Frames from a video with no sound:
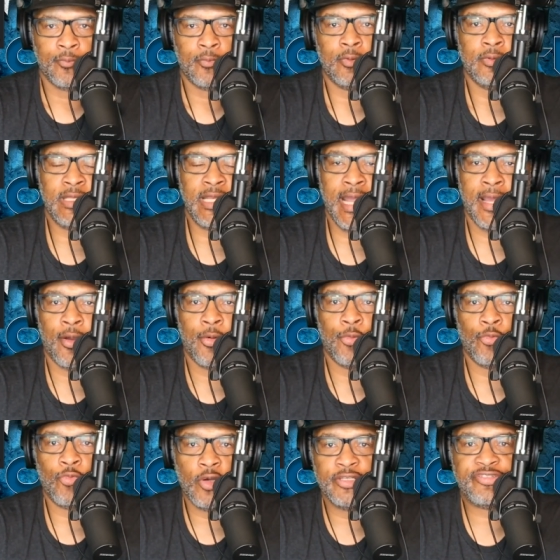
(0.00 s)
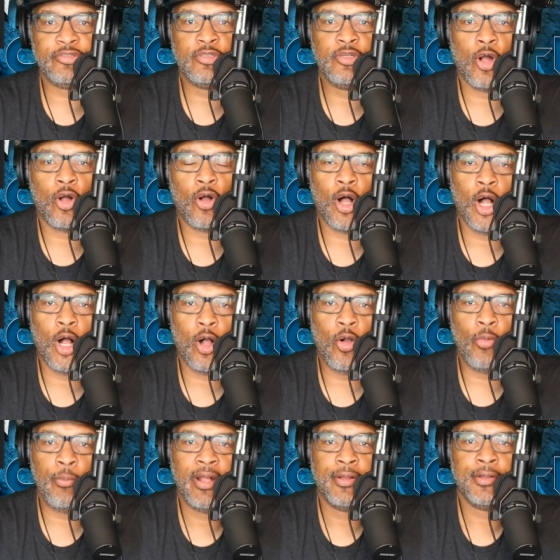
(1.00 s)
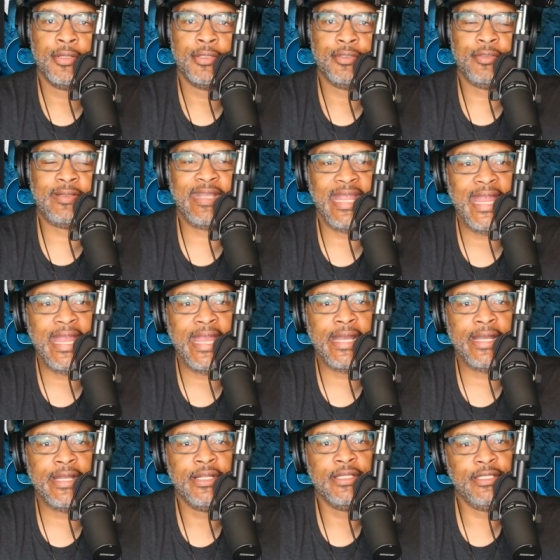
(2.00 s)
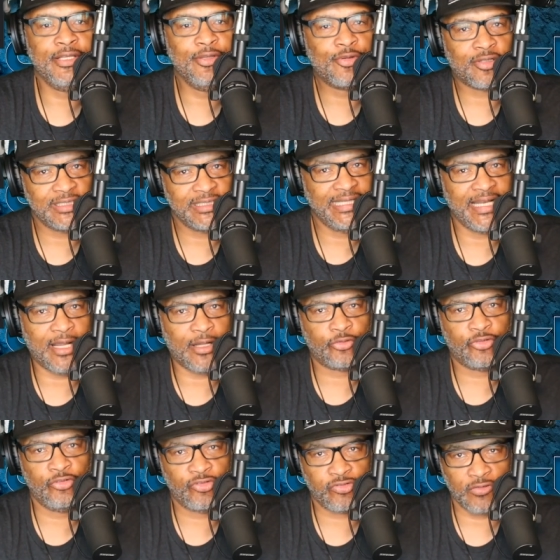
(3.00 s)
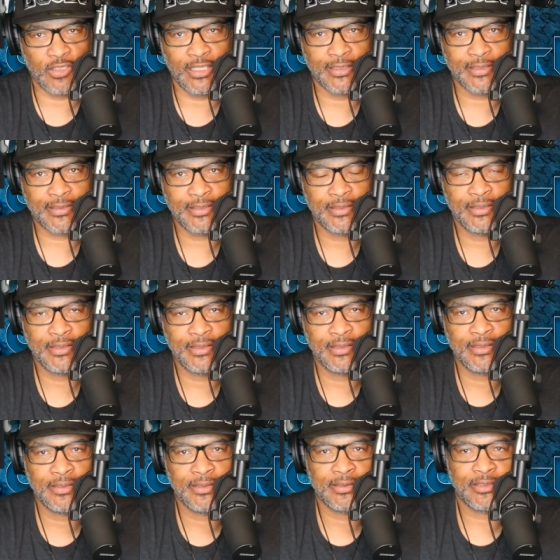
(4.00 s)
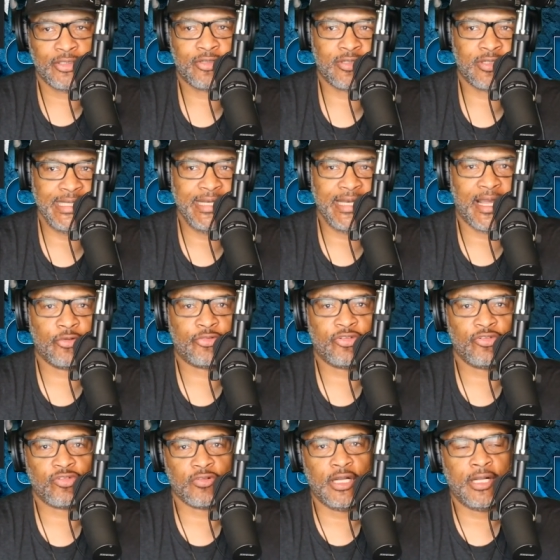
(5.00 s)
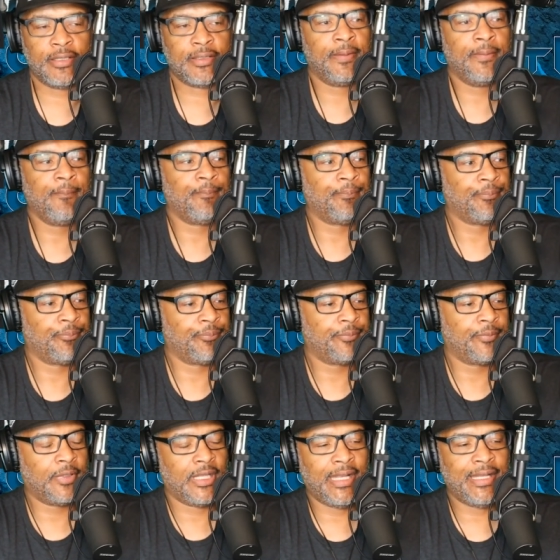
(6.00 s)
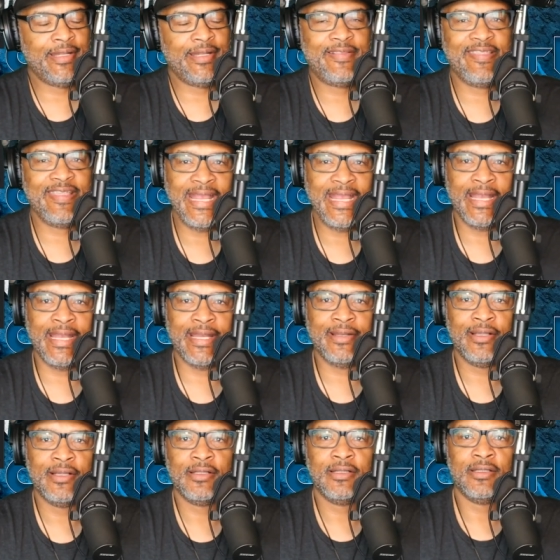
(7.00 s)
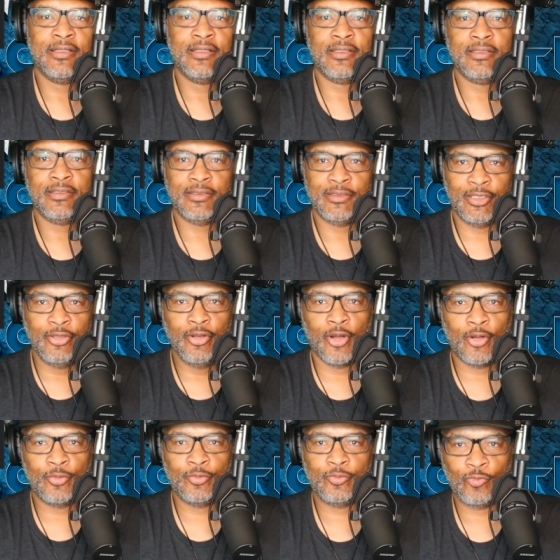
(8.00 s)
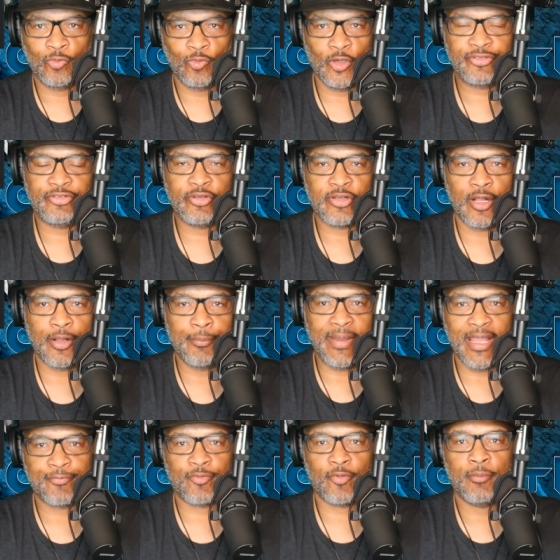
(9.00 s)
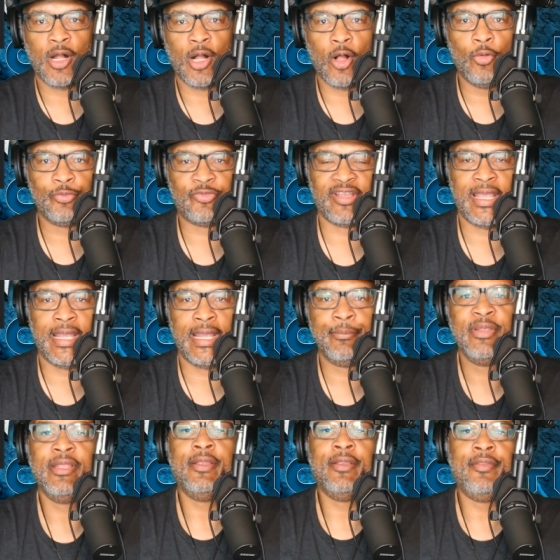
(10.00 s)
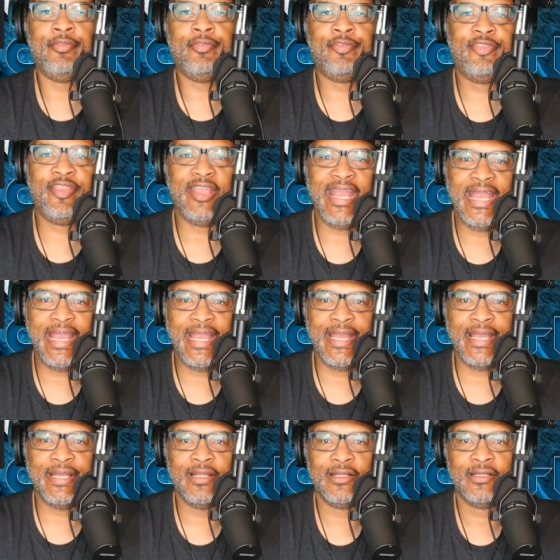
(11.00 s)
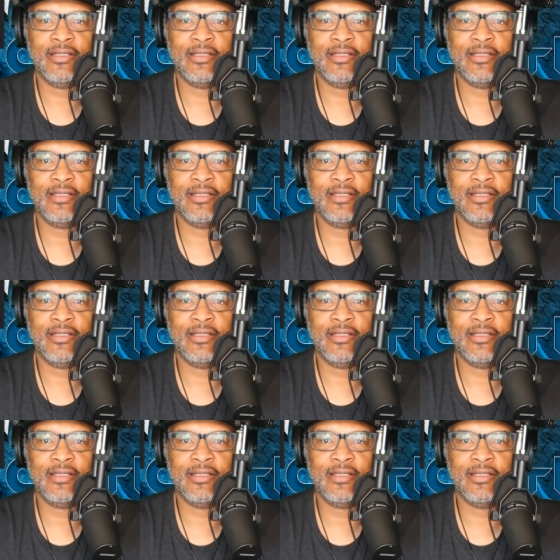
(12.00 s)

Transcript: Now, once you go home, then you clean out your truck. You clean out your truck. And then, you know, once you come back from home time, then